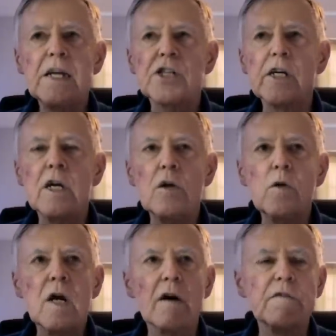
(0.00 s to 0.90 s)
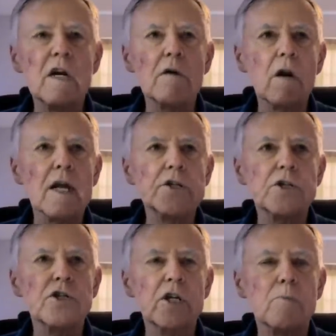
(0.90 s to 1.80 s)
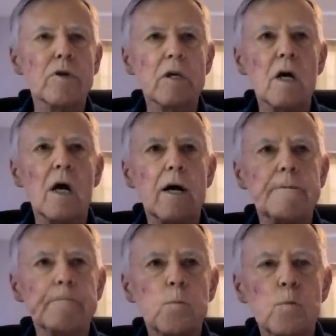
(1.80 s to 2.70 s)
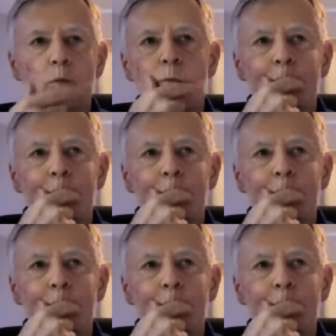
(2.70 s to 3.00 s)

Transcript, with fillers: based in a new covenant relationship with God.